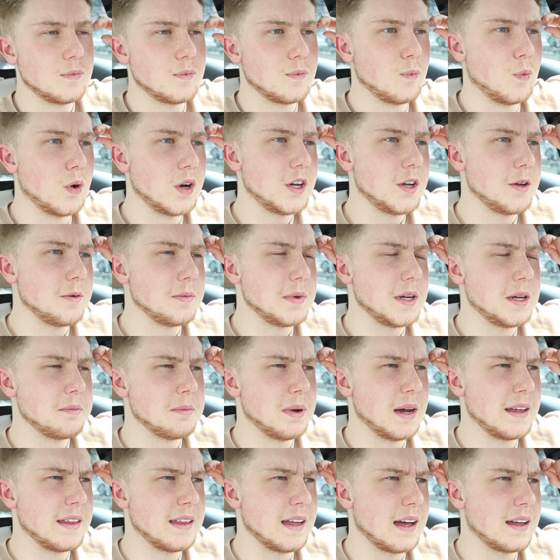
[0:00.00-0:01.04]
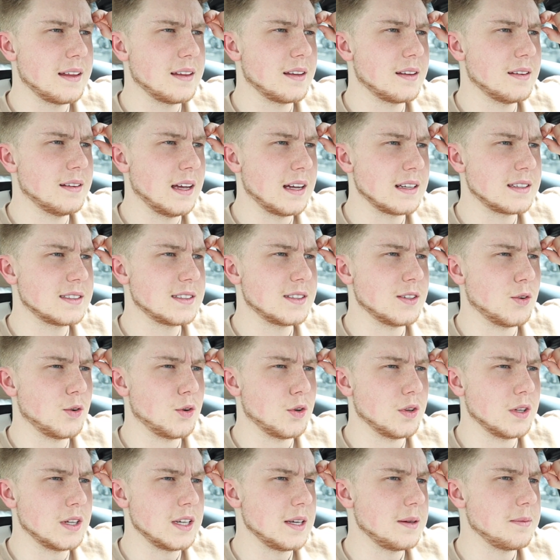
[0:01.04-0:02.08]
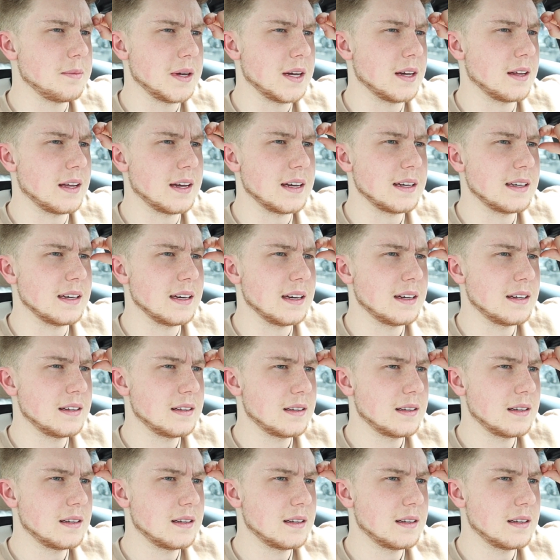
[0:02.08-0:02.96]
What do you mean by that? That's the only email I get.